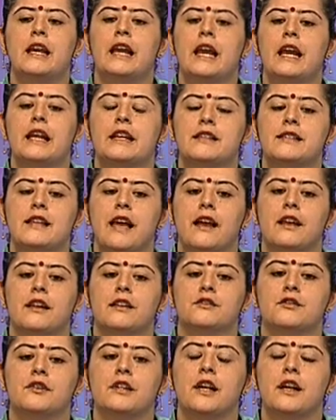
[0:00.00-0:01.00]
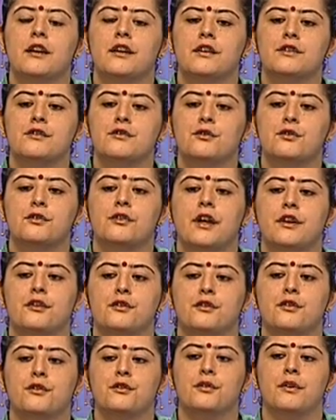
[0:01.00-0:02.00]
It is actually understood that, you
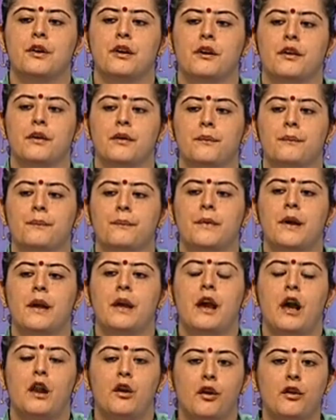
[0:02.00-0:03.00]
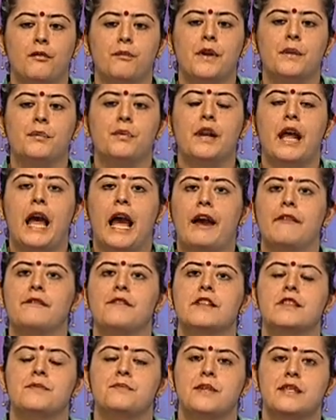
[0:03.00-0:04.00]
know, um, a lot of people have
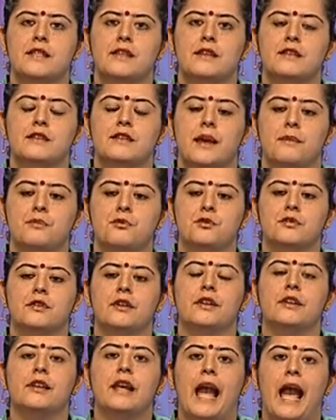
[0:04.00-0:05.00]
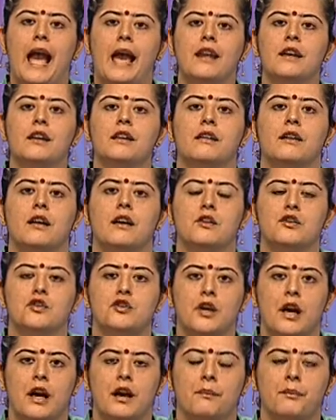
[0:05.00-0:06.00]
this misconception that can a
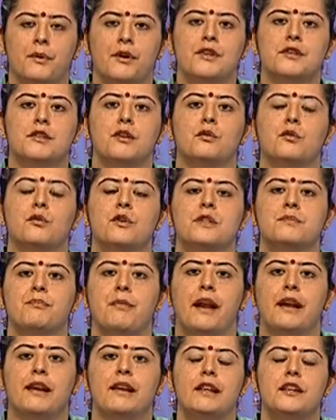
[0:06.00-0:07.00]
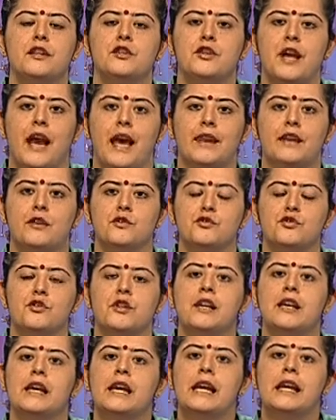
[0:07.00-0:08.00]
person who is mentally challenged
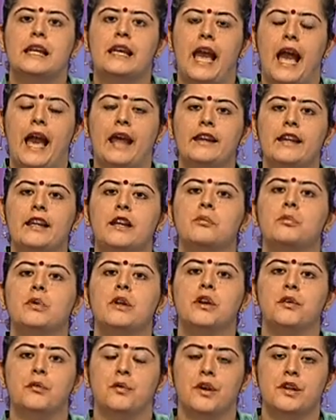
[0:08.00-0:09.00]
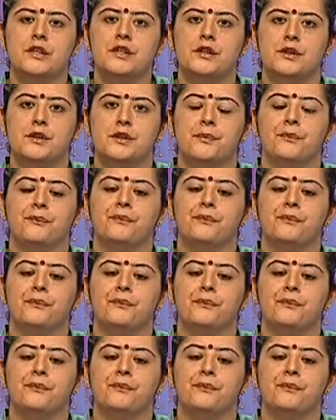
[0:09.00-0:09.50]
can it be reverted